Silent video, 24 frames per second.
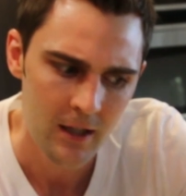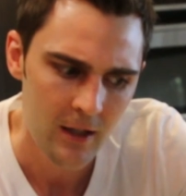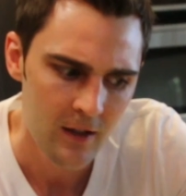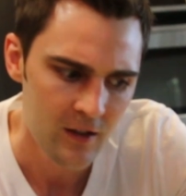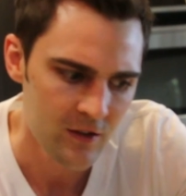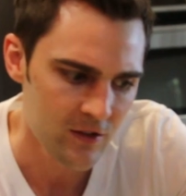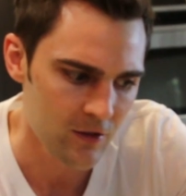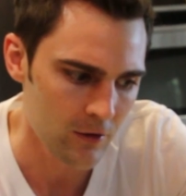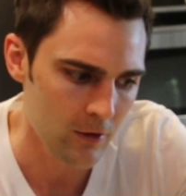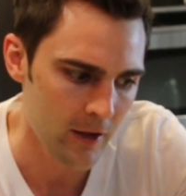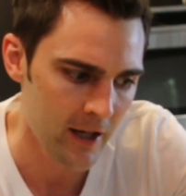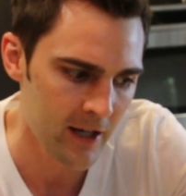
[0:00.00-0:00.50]
Yeah.
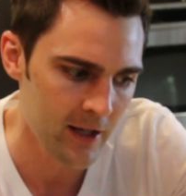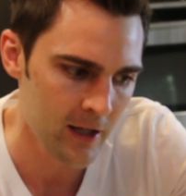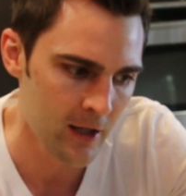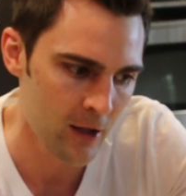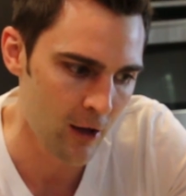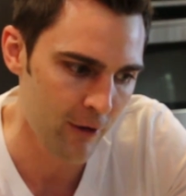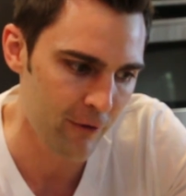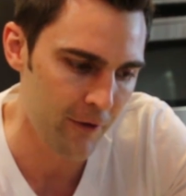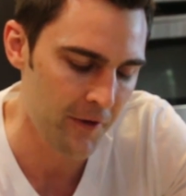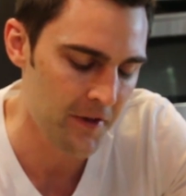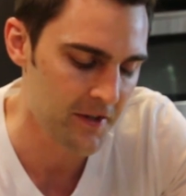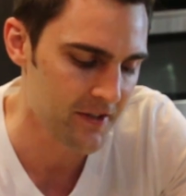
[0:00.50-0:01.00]
So like, you
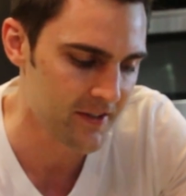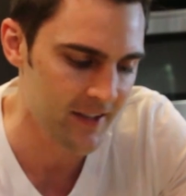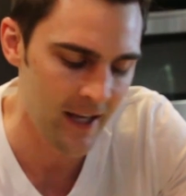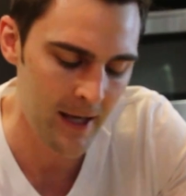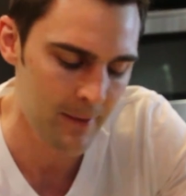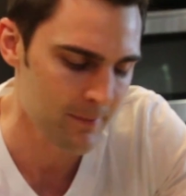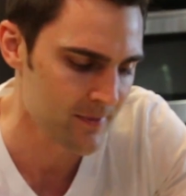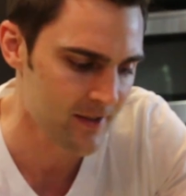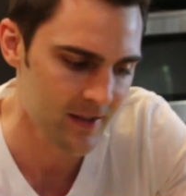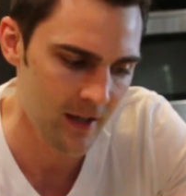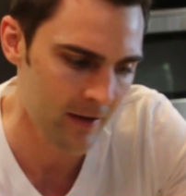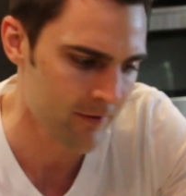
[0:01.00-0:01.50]
know, for the
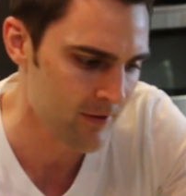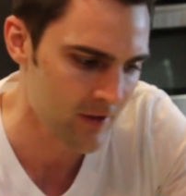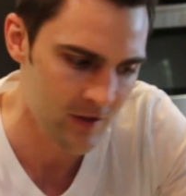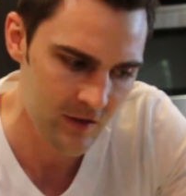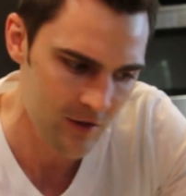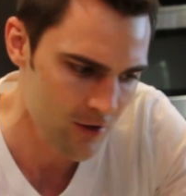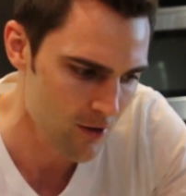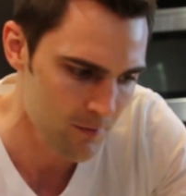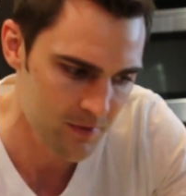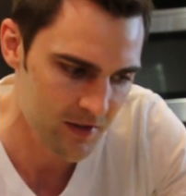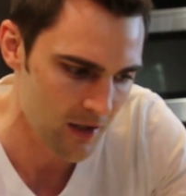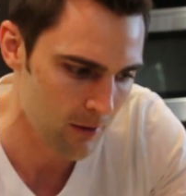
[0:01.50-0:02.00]
same 7
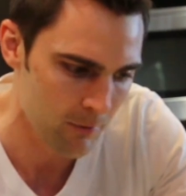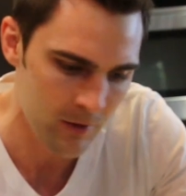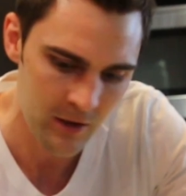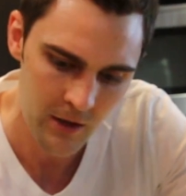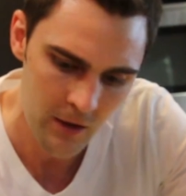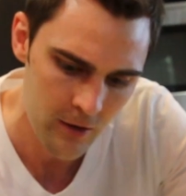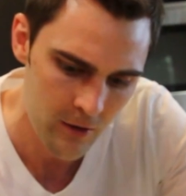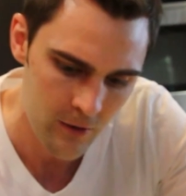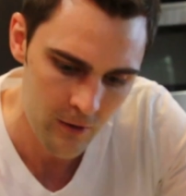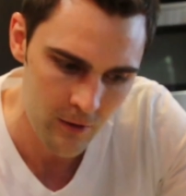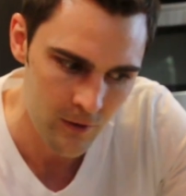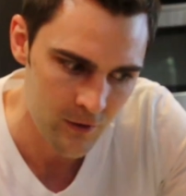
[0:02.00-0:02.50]
scoops that we
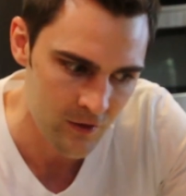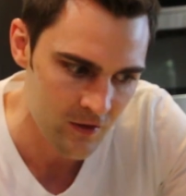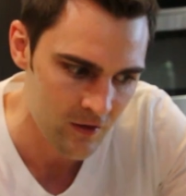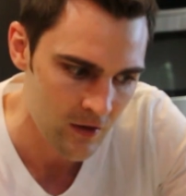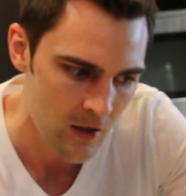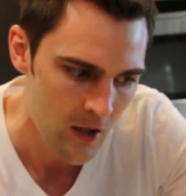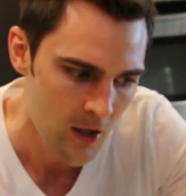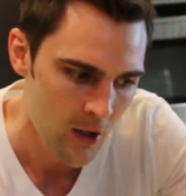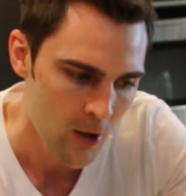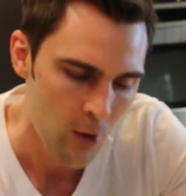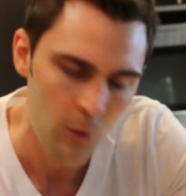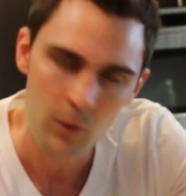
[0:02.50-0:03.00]
use,
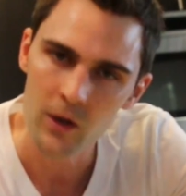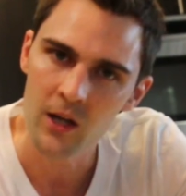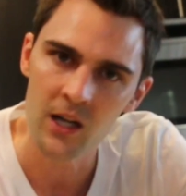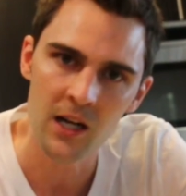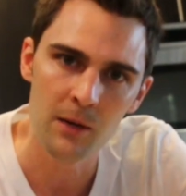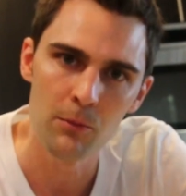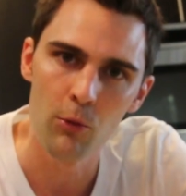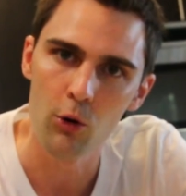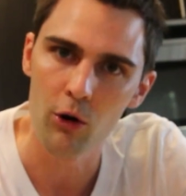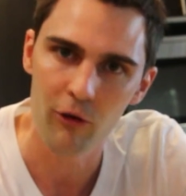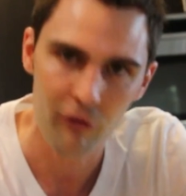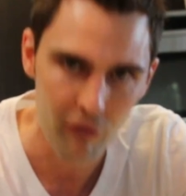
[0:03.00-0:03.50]
we get a
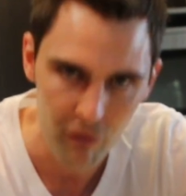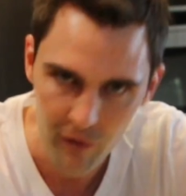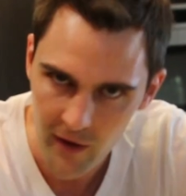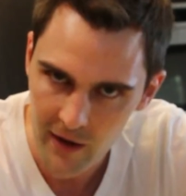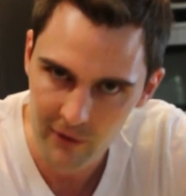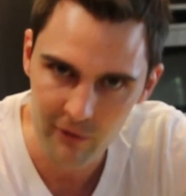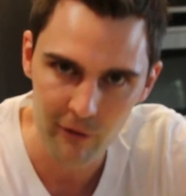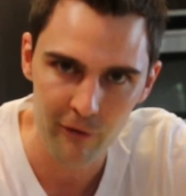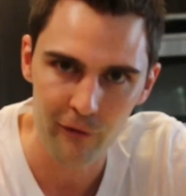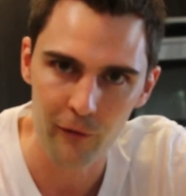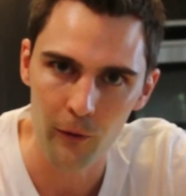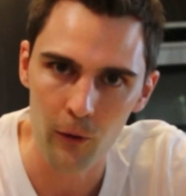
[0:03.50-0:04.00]
more
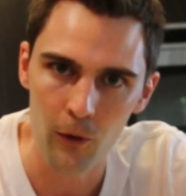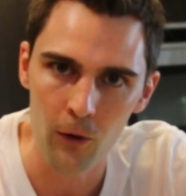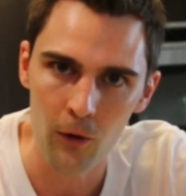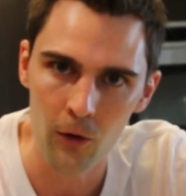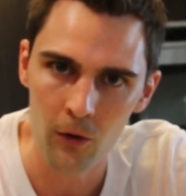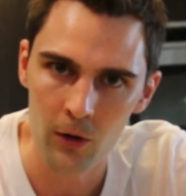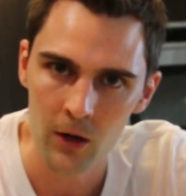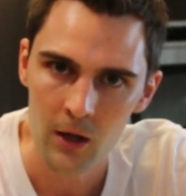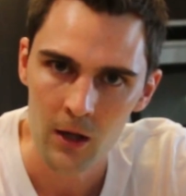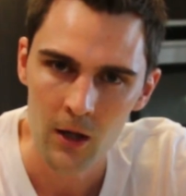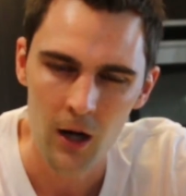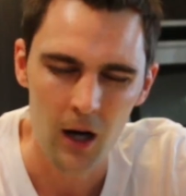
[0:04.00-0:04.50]

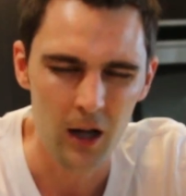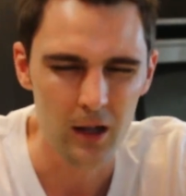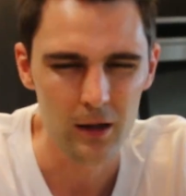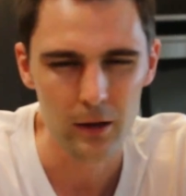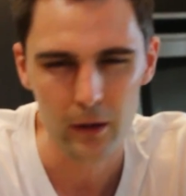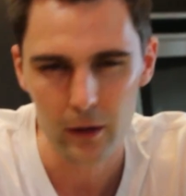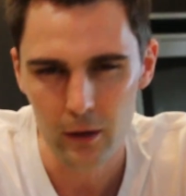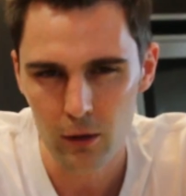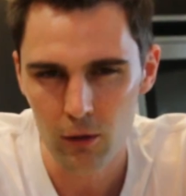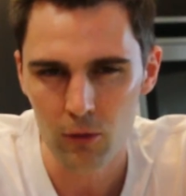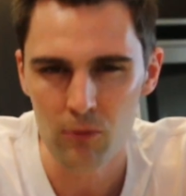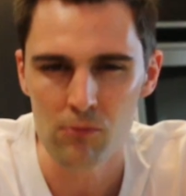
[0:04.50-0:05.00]
flavorful, a
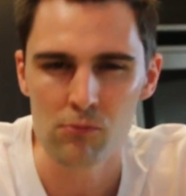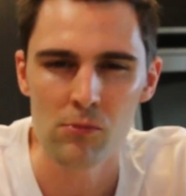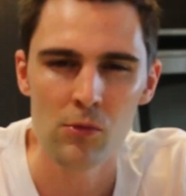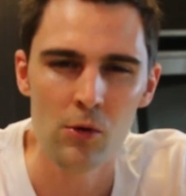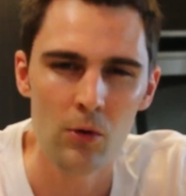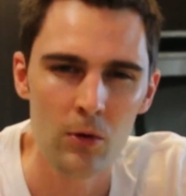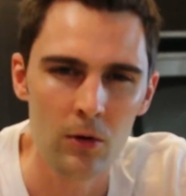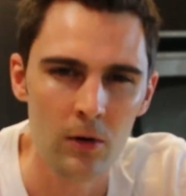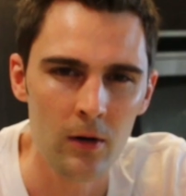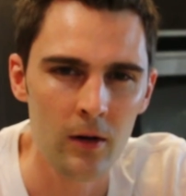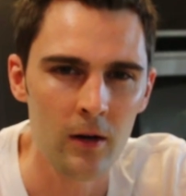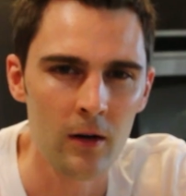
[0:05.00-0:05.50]
little
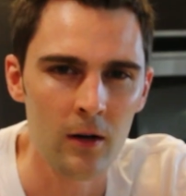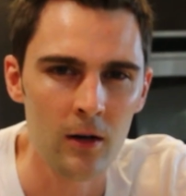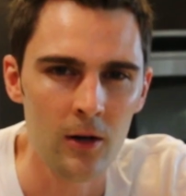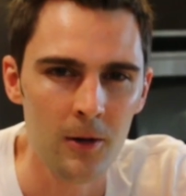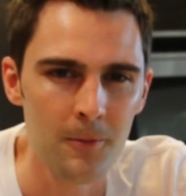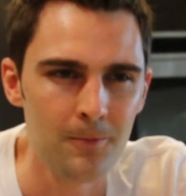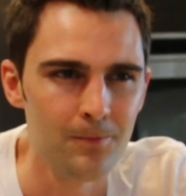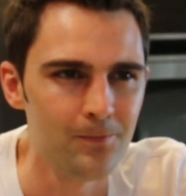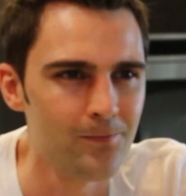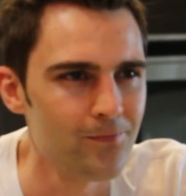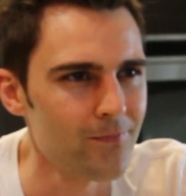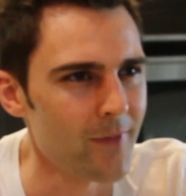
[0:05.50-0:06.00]

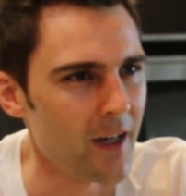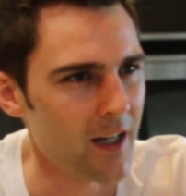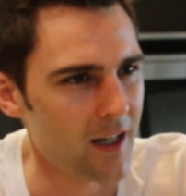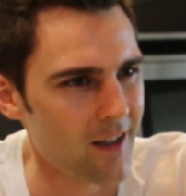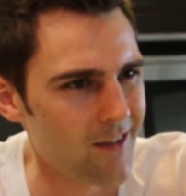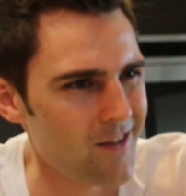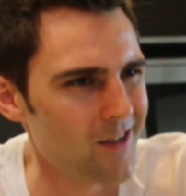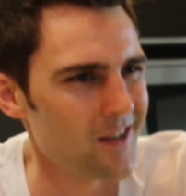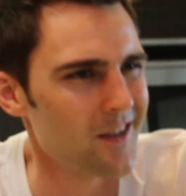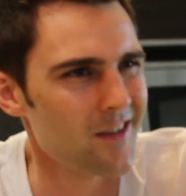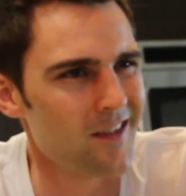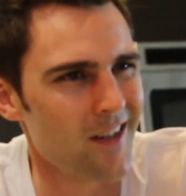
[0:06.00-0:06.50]
more, I
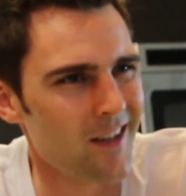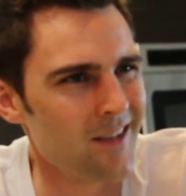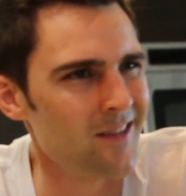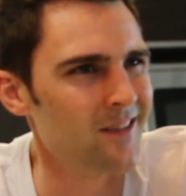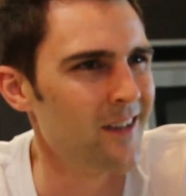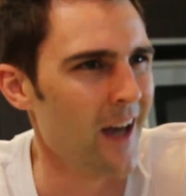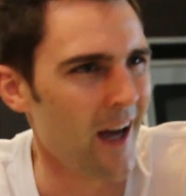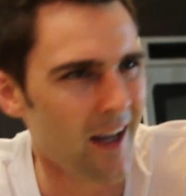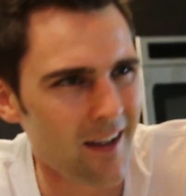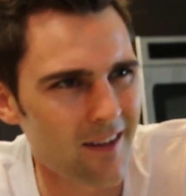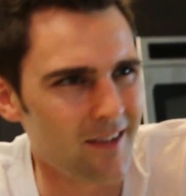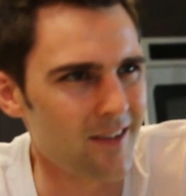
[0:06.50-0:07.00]
guess you could say
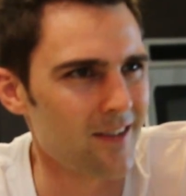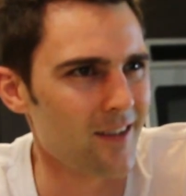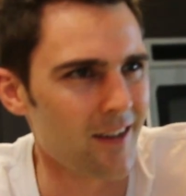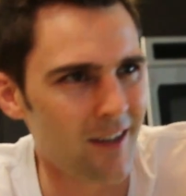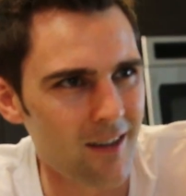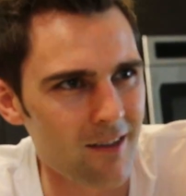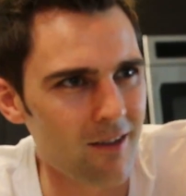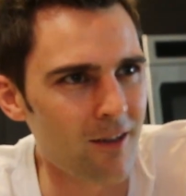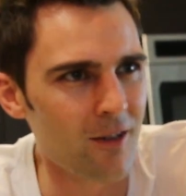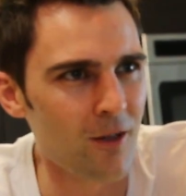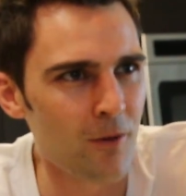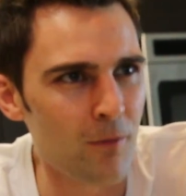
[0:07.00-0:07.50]
dense, like
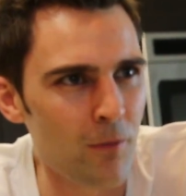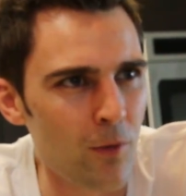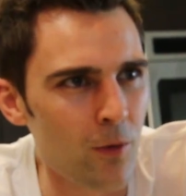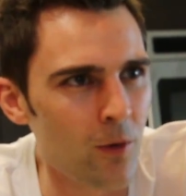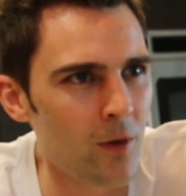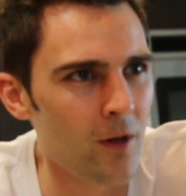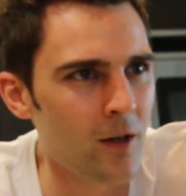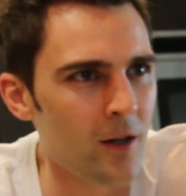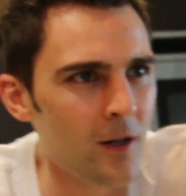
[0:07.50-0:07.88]
a little more.